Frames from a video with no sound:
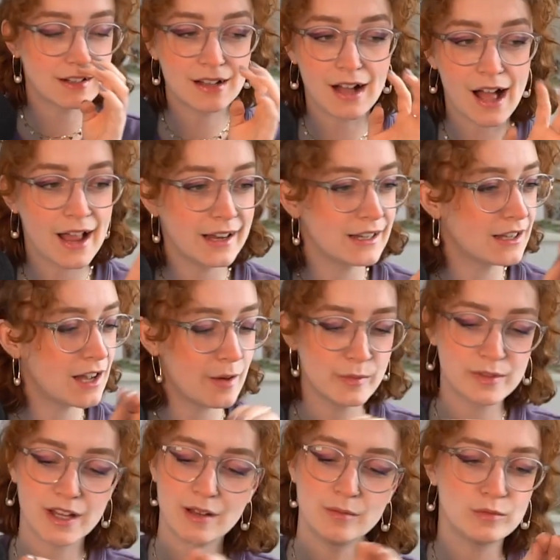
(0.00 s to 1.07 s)
guy
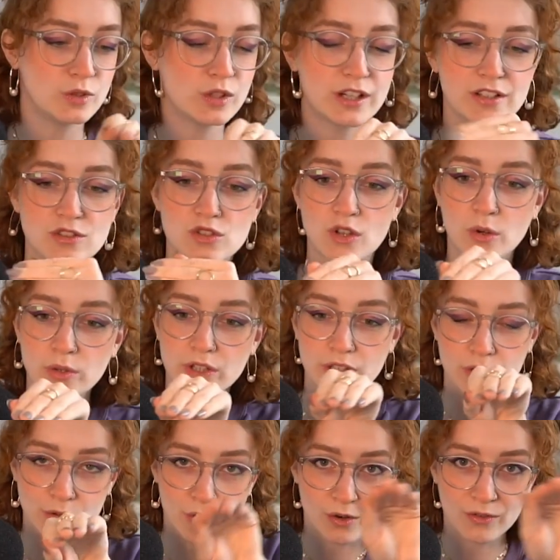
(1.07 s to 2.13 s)
comes up looking so
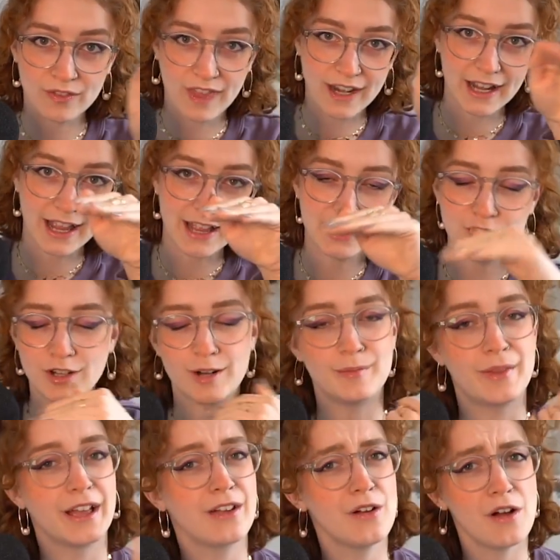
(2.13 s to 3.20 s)
cute over that edge, and I'm
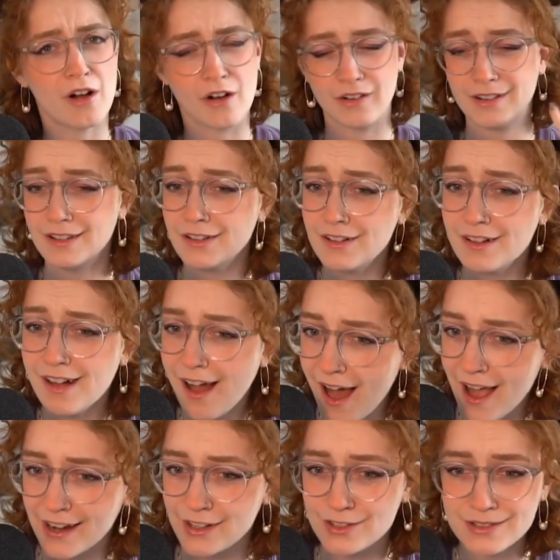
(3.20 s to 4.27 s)
like, oh, a little
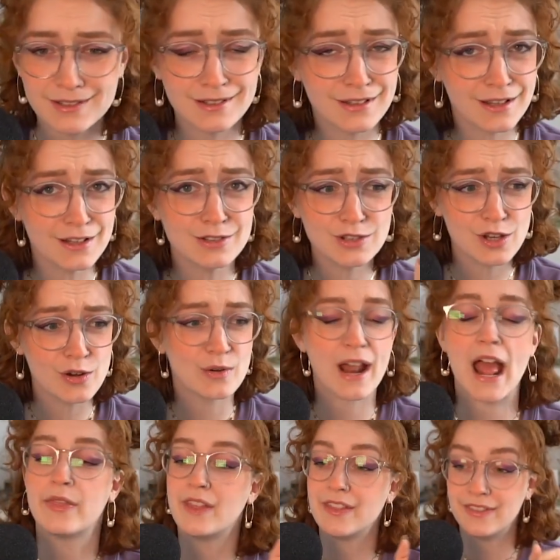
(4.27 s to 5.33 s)
guy, just a little dude.
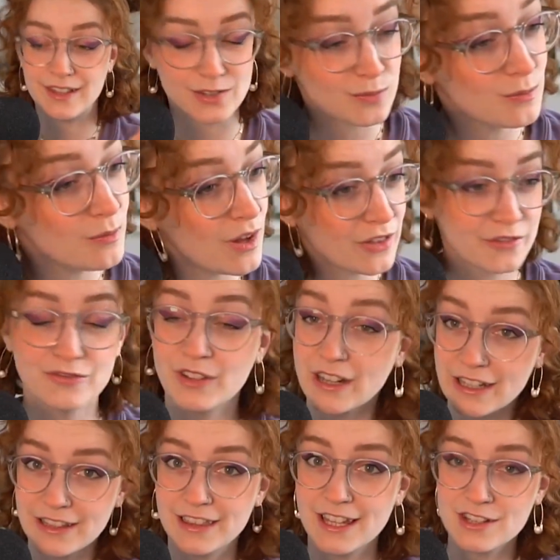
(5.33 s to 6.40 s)
And then this motherfucking
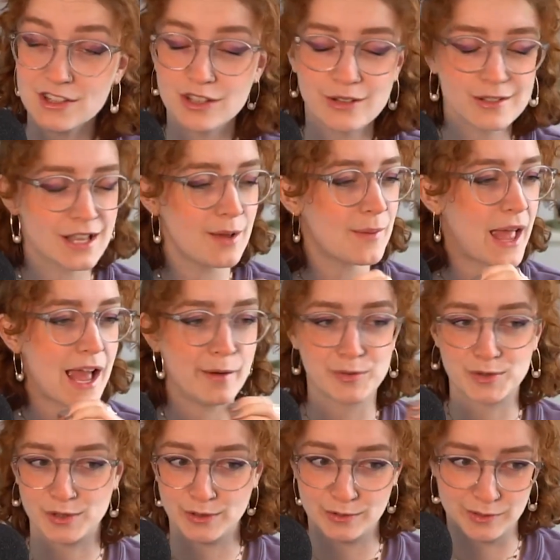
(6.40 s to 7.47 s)
thing shows up.
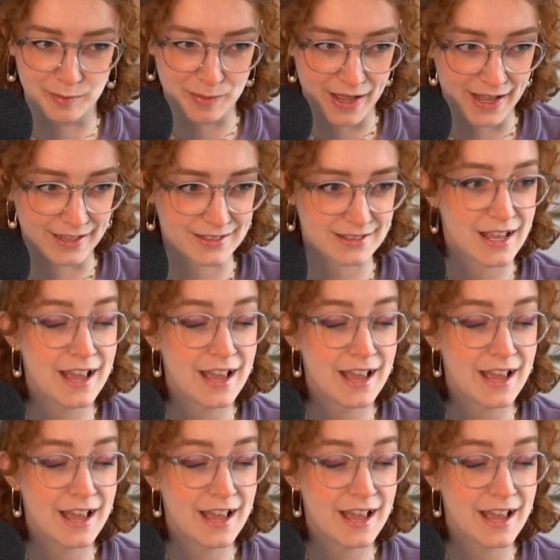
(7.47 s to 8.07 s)
Absolutely pass.